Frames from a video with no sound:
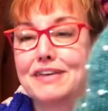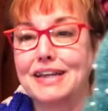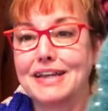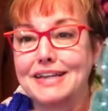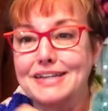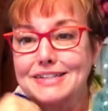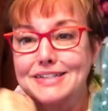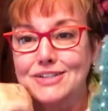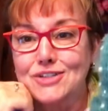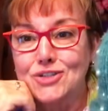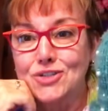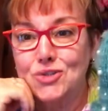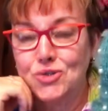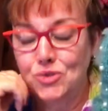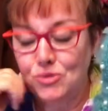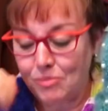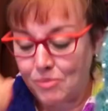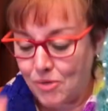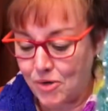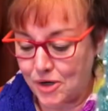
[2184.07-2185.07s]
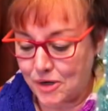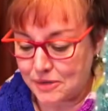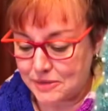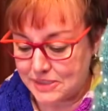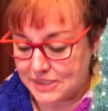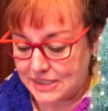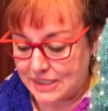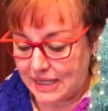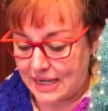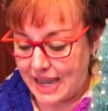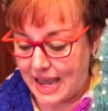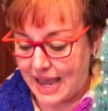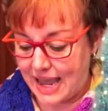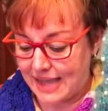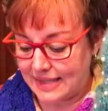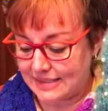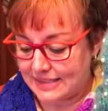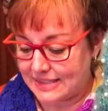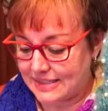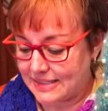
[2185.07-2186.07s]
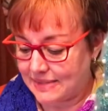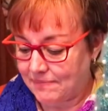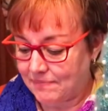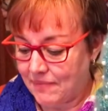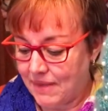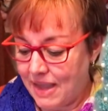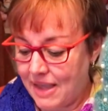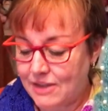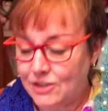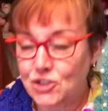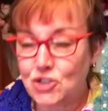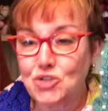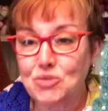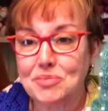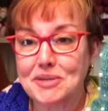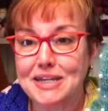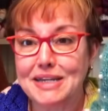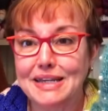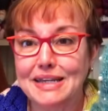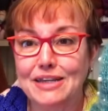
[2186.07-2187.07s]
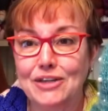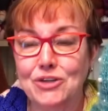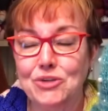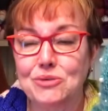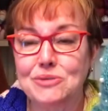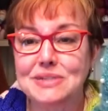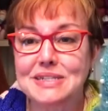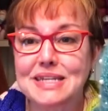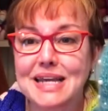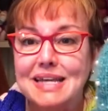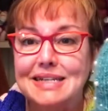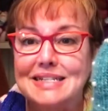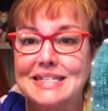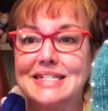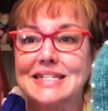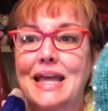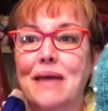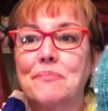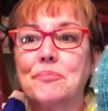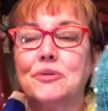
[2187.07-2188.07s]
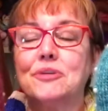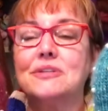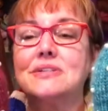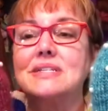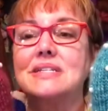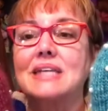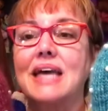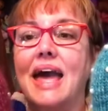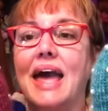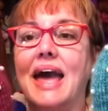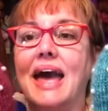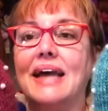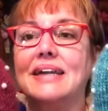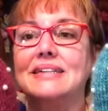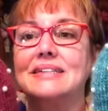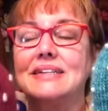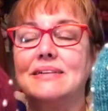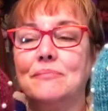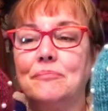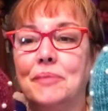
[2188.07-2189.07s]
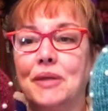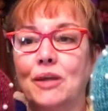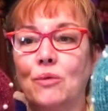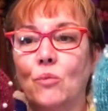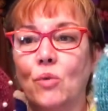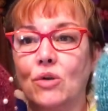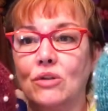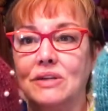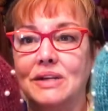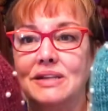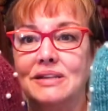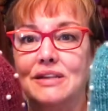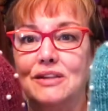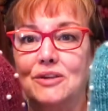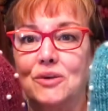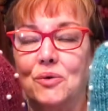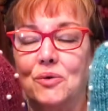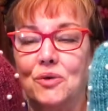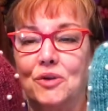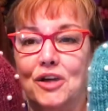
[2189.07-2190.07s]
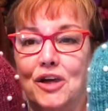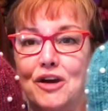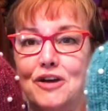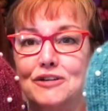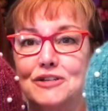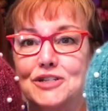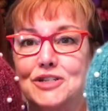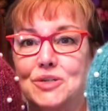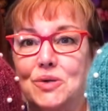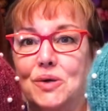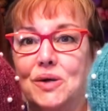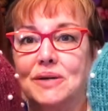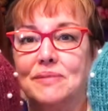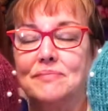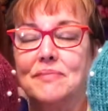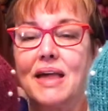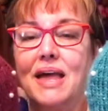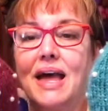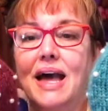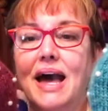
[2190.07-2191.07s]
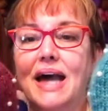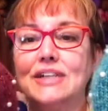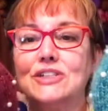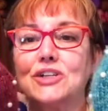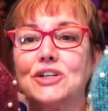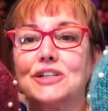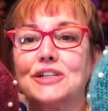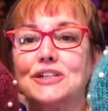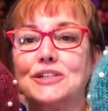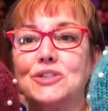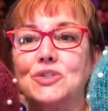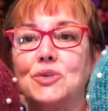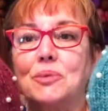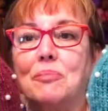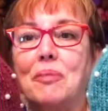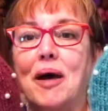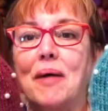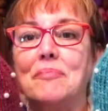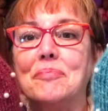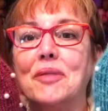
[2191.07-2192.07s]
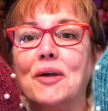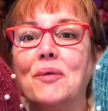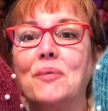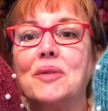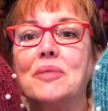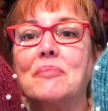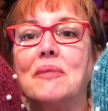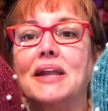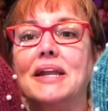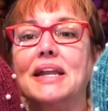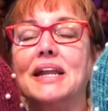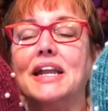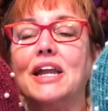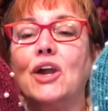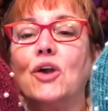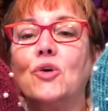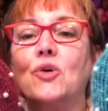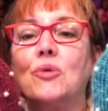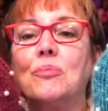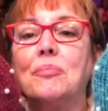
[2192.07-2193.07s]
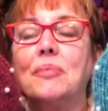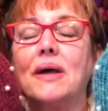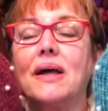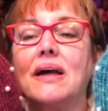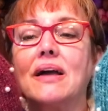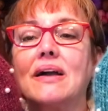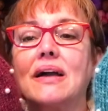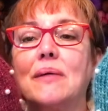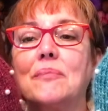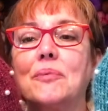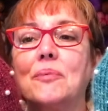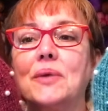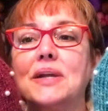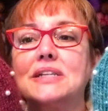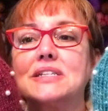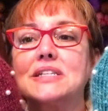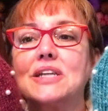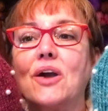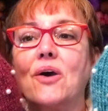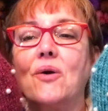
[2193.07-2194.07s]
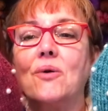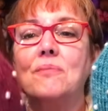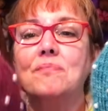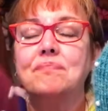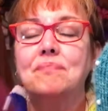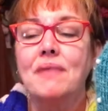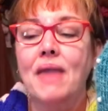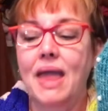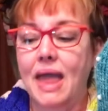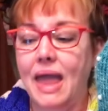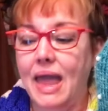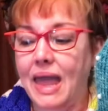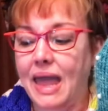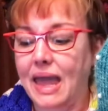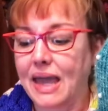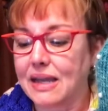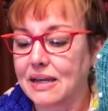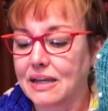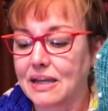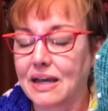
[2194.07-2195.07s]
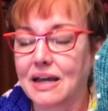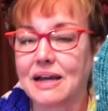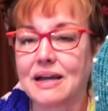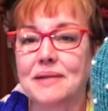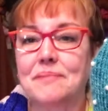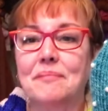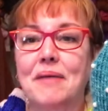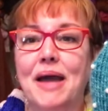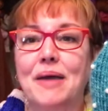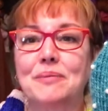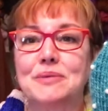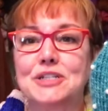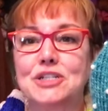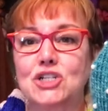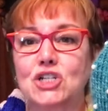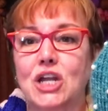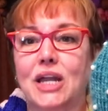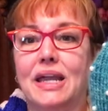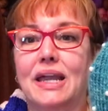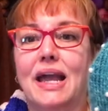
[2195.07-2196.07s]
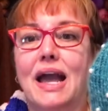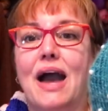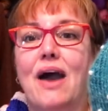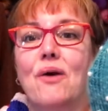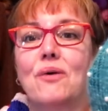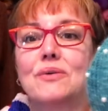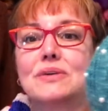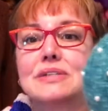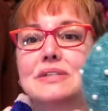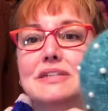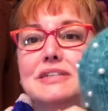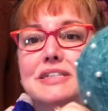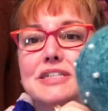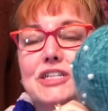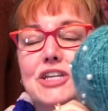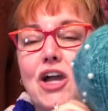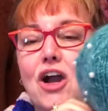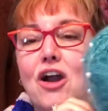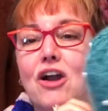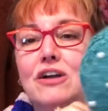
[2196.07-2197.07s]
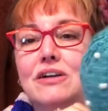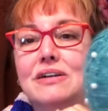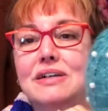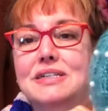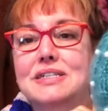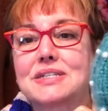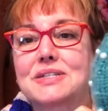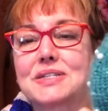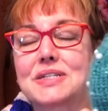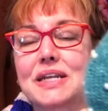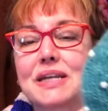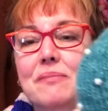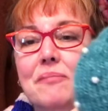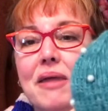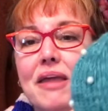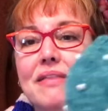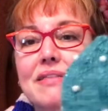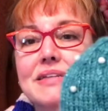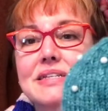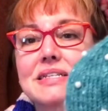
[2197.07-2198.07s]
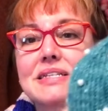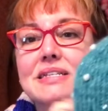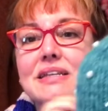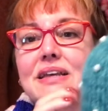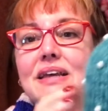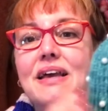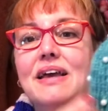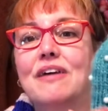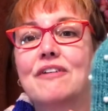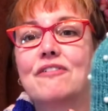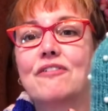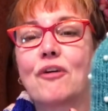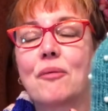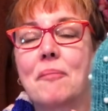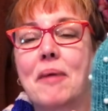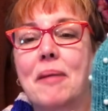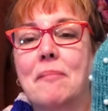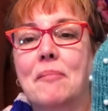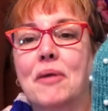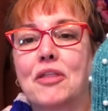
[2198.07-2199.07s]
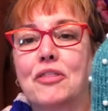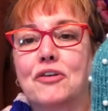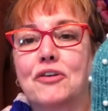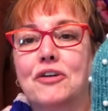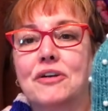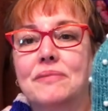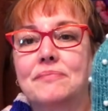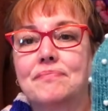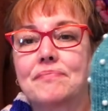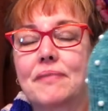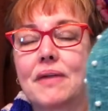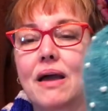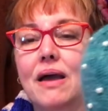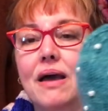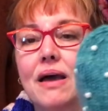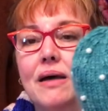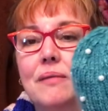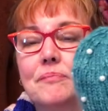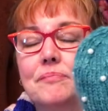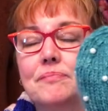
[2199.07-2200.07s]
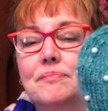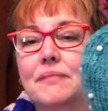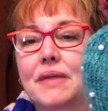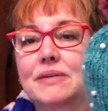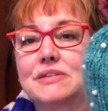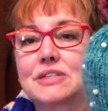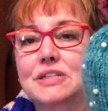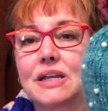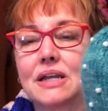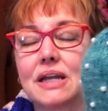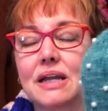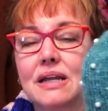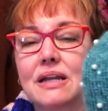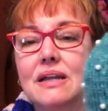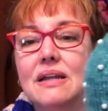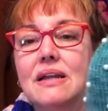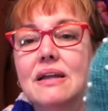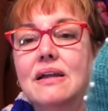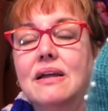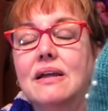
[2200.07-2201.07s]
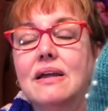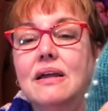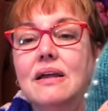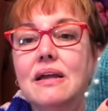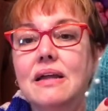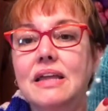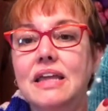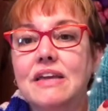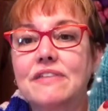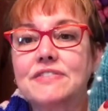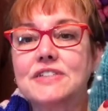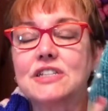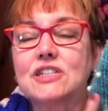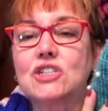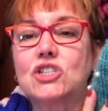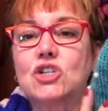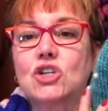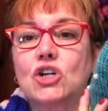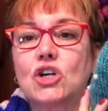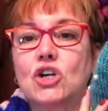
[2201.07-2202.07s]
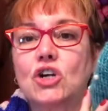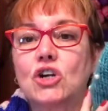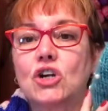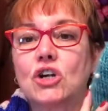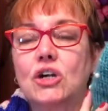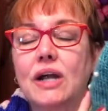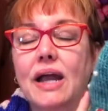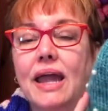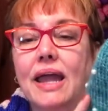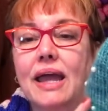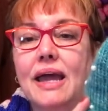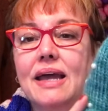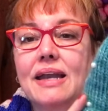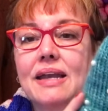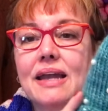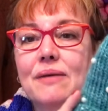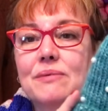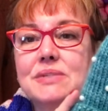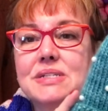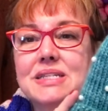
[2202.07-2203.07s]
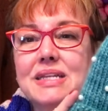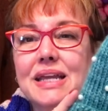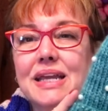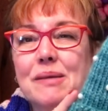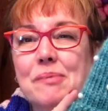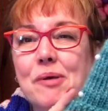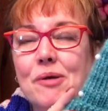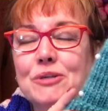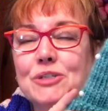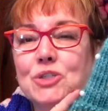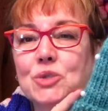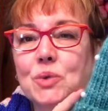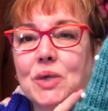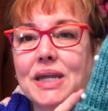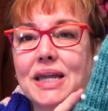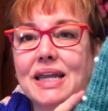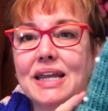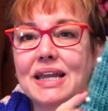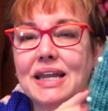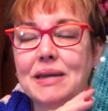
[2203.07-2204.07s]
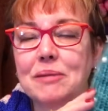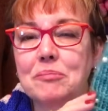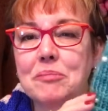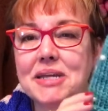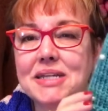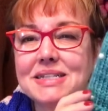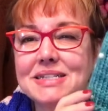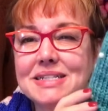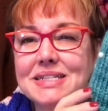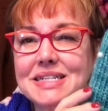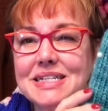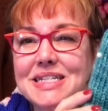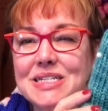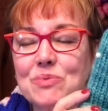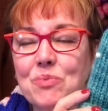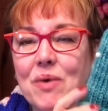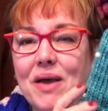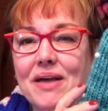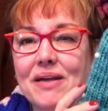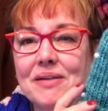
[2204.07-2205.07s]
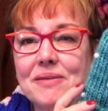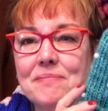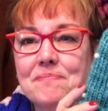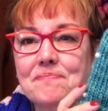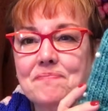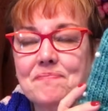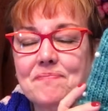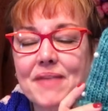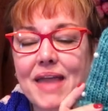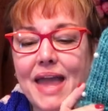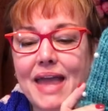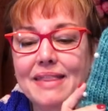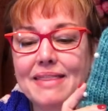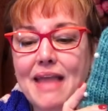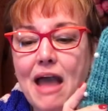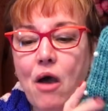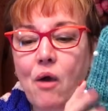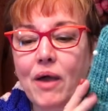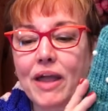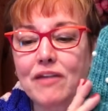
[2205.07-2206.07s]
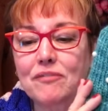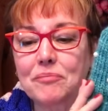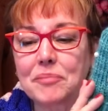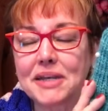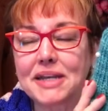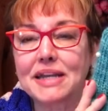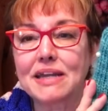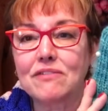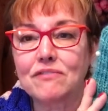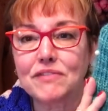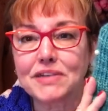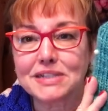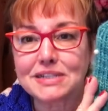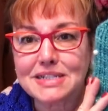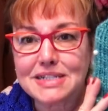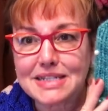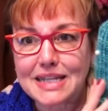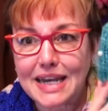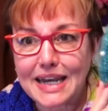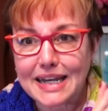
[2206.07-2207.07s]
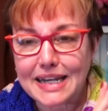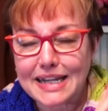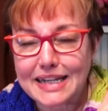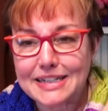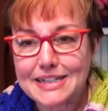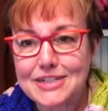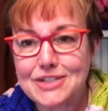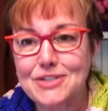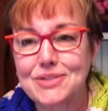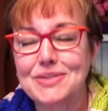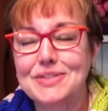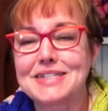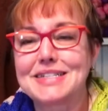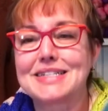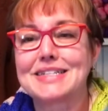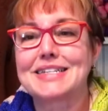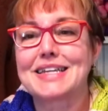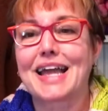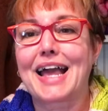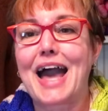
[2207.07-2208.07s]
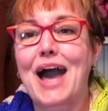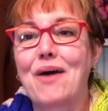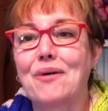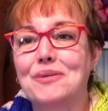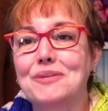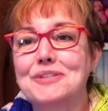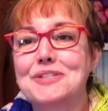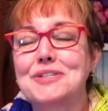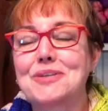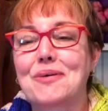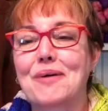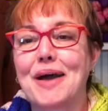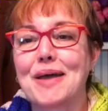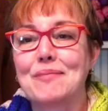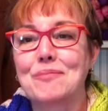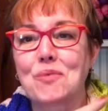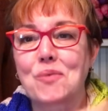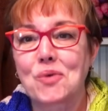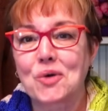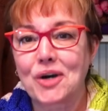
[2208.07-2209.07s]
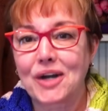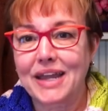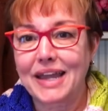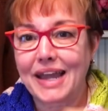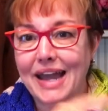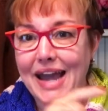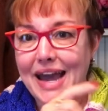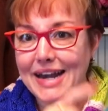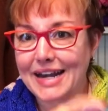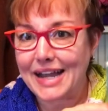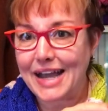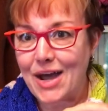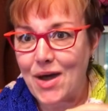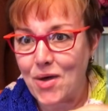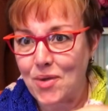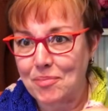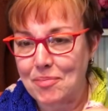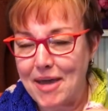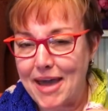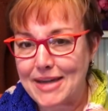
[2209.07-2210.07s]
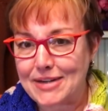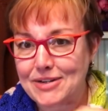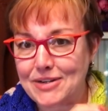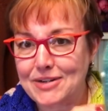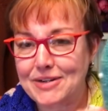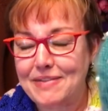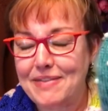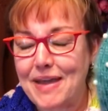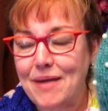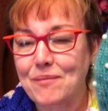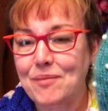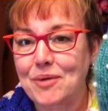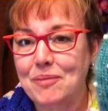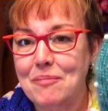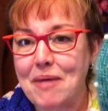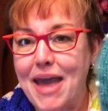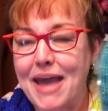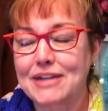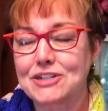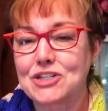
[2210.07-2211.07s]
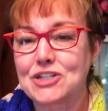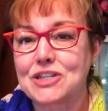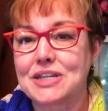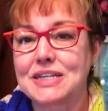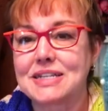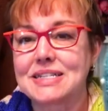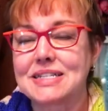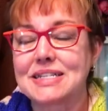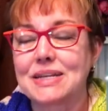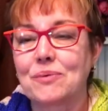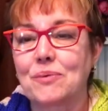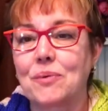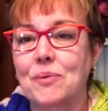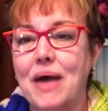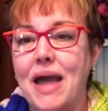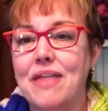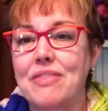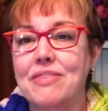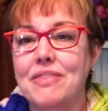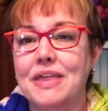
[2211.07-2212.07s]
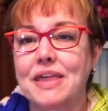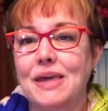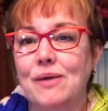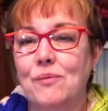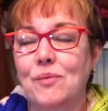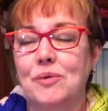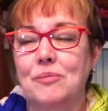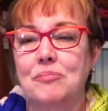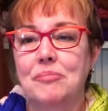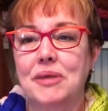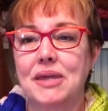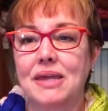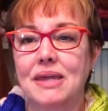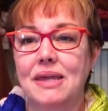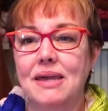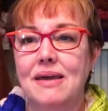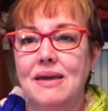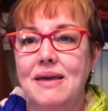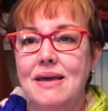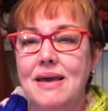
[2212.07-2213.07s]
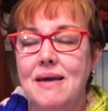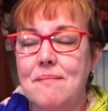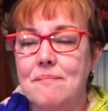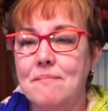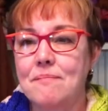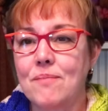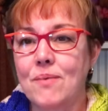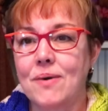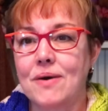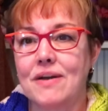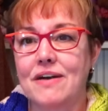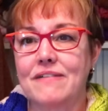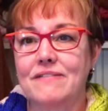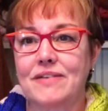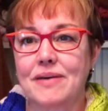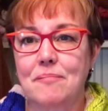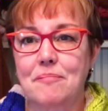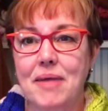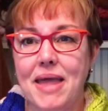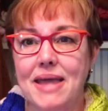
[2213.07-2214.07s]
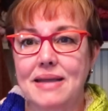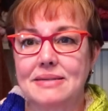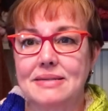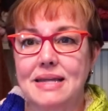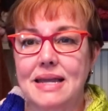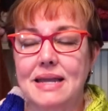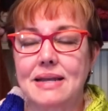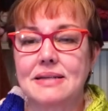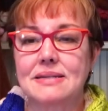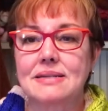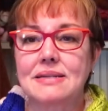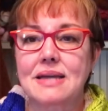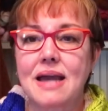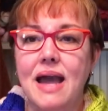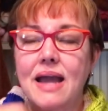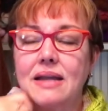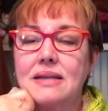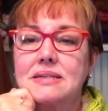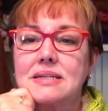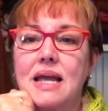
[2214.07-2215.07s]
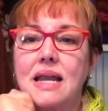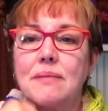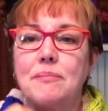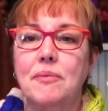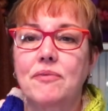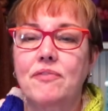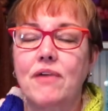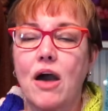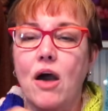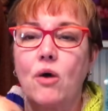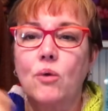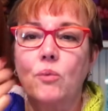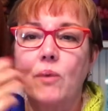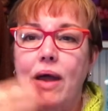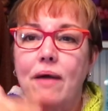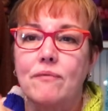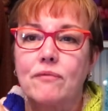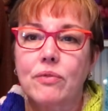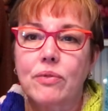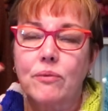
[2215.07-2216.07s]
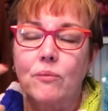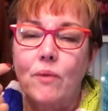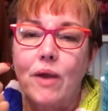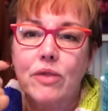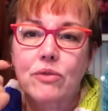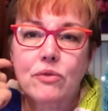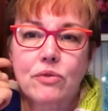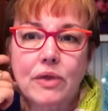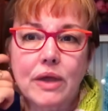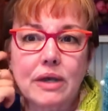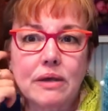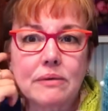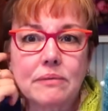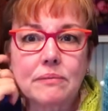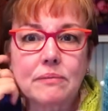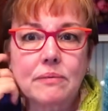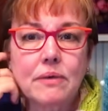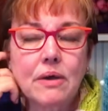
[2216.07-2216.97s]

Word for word: knit 2 more Christina hats to be used as samples at B Woolen, the local yarn store. I took a little trip up there with my knitting group a couple weeks ago, and I was checking out this yarn because I was going to make this for my mother. I was going to gift it to her, and I was thinking about doing it in mittens as well, and now I have been convinced that I need to do this as a cowl, so I'm working on a cowl pattern that will match this. I think it will be more of a bandana type of cowl rather than